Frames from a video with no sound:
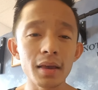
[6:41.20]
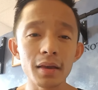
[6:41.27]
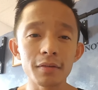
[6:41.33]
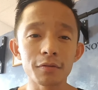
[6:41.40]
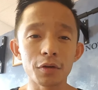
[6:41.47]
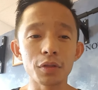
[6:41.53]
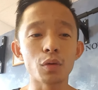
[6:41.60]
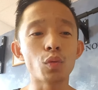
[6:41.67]

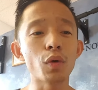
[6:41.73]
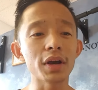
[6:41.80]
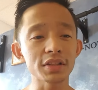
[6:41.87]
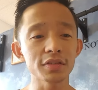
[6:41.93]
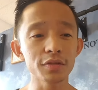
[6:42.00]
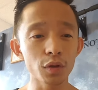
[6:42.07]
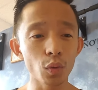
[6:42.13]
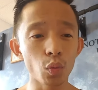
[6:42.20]
for the rest
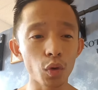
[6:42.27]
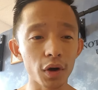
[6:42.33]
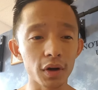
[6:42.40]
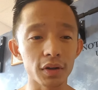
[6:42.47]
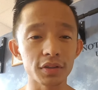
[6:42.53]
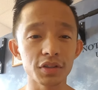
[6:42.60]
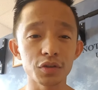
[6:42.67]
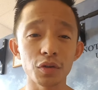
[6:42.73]
of the
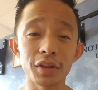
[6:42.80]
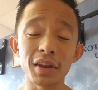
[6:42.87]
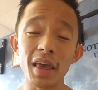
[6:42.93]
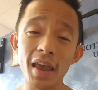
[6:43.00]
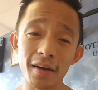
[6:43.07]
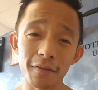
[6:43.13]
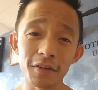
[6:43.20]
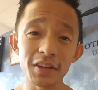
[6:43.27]
world, so that
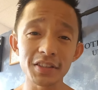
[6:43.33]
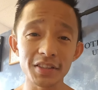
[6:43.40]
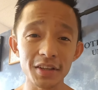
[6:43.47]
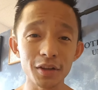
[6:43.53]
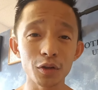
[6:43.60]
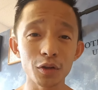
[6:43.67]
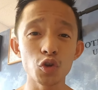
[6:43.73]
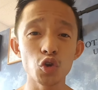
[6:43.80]
every
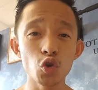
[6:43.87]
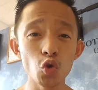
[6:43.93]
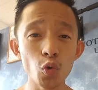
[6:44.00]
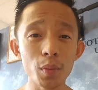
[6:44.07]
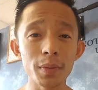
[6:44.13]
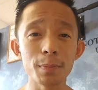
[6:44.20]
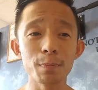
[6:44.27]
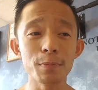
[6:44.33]
single
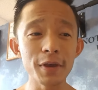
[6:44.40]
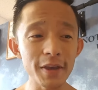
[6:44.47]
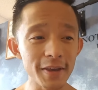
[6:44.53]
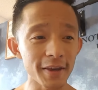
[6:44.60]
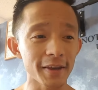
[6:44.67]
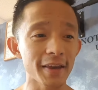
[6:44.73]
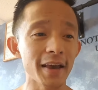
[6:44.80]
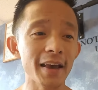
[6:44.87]
human
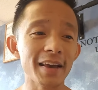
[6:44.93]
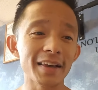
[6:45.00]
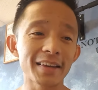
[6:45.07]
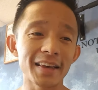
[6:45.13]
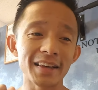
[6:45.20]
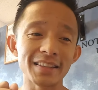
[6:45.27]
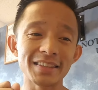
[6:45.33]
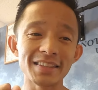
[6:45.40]
being
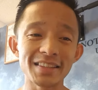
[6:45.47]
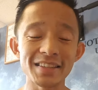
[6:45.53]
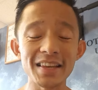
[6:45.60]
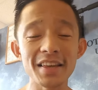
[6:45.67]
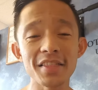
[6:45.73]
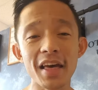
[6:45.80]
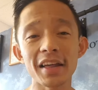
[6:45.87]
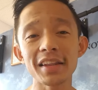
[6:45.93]
can
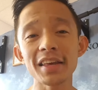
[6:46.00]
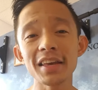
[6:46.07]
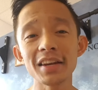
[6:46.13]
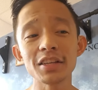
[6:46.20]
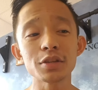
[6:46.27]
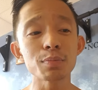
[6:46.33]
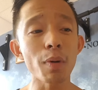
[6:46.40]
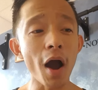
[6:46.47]
see that it
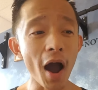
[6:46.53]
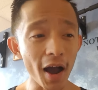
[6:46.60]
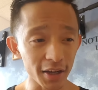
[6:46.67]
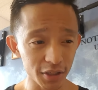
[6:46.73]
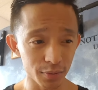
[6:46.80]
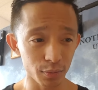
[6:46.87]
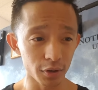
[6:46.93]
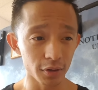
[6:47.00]
is
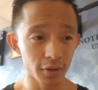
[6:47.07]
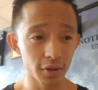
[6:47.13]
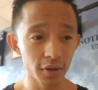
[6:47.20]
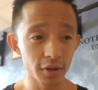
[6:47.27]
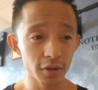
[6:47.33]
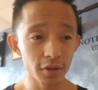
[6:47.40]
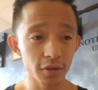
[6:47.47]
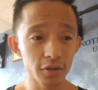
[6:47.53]
possible
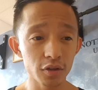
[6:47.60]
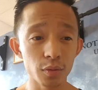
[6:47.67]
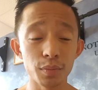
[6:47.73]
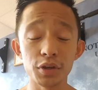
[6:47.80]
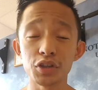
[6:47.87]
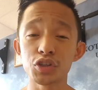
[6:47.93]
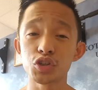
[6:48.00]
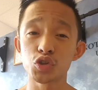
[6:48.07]
to
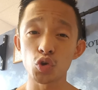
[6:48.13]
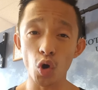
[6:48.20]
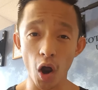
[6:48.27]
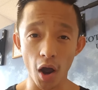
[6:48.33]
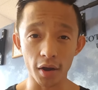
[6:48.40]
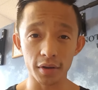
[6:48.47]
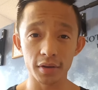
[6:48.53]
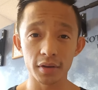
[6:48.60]
be
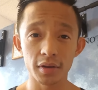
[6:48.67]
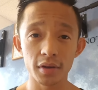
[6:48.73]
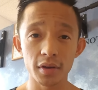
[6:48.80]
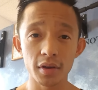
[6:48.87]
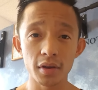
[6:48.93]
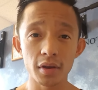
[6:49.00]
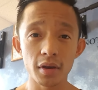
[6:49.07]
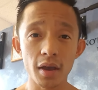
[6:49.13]
strong,
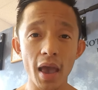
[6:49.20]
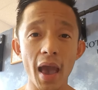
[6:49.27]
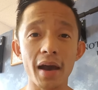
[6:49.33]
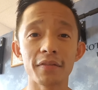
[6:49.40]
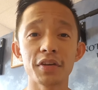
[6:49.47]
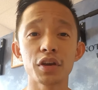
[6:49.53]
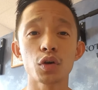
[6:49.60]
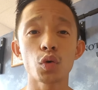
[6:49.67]

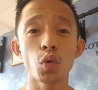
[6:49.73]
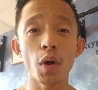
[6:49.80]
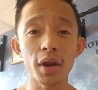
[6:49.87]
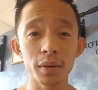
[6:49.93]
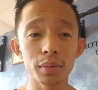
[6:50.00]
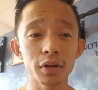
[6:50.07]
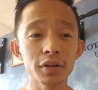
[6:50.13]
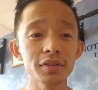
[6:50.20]
have
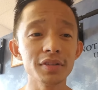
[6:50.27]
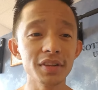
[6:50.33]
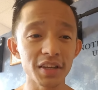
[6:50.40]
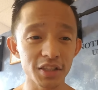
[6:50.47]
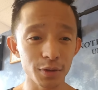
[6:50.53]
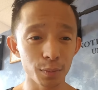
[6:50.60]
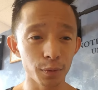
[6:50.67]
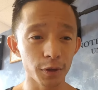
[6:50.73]
incredible
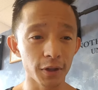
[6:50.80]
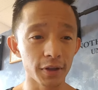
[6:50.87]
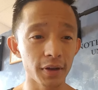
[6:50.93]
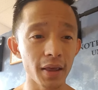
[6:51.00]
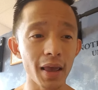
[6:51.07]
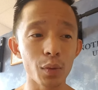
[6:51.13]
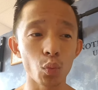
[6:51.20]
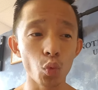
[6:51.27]
discipline
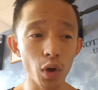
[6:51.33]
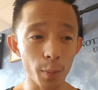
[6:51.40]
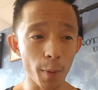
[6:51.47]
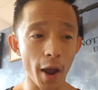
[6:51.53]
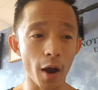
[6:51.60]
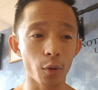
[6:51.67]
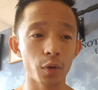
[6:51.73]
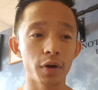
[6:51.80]
and
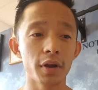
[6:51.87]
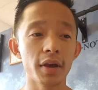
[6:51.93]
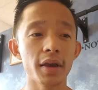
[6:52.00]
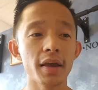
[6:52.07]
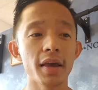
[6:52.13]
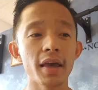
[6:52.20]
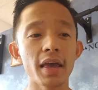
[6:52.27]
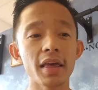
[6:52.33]
willpower,
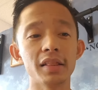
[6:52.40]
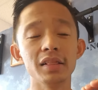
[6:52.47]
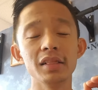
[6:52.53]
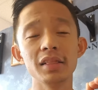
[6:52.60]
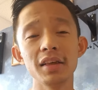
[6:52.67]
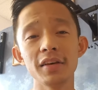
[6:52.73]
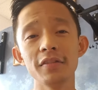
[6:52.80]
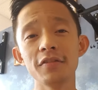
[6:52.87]
and
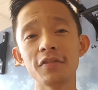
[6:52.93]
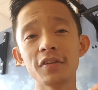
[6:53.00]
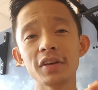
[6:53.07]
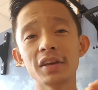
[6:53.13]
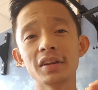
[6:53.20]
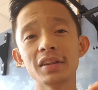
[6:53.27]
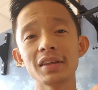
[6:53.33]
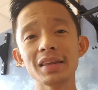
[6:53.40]
live
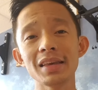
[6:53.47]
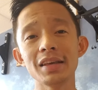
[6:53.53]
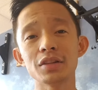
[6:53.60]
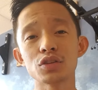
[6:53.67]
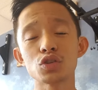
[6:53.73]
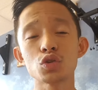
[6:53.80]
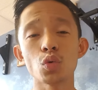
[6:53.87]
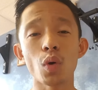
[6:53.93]
and
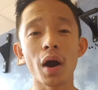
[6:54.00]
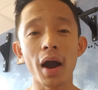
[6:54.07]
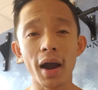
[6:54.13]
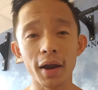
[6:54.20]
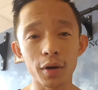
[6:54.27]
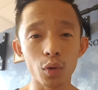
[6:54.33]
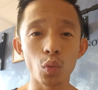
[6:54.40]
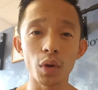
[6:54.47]
eat to a
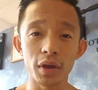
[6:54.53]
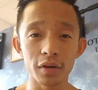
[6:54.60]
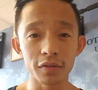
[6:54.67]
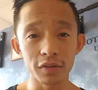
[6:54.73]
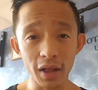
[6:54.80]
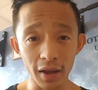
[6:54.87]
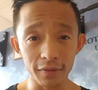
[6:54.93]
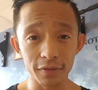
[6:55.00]
higher way of
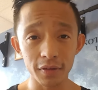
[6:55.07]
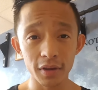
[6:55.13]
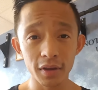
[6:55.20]
life.